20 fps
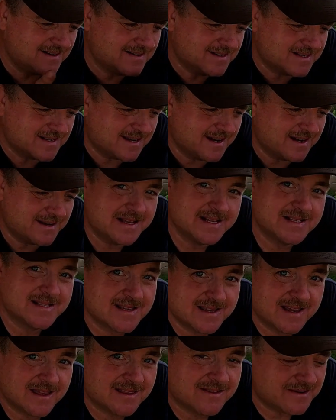Just got to get
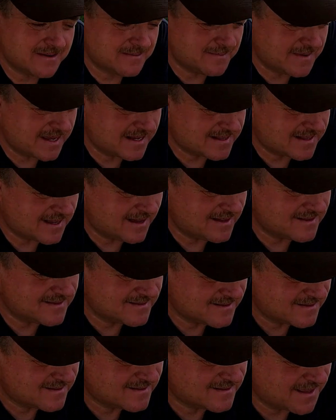together and make that
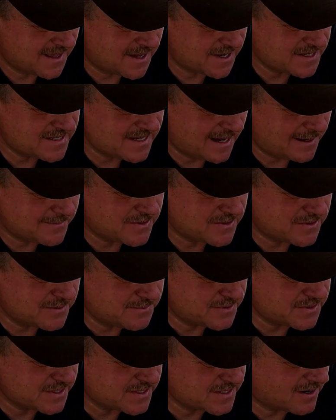adapter to
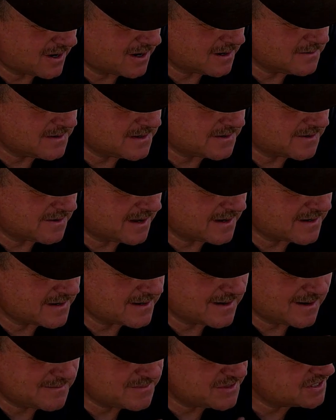put this carburetor on
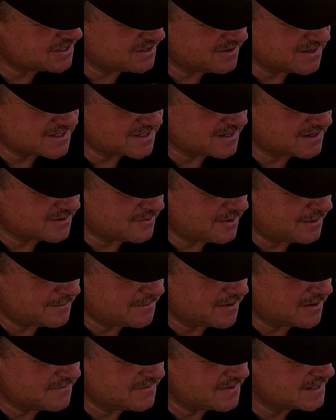it. I'm sure it's gonna run
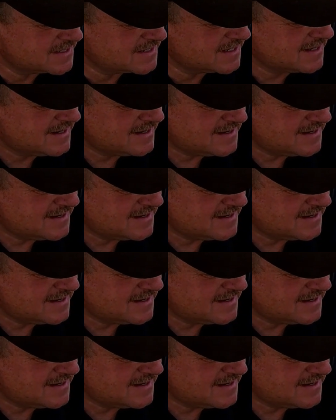perfect.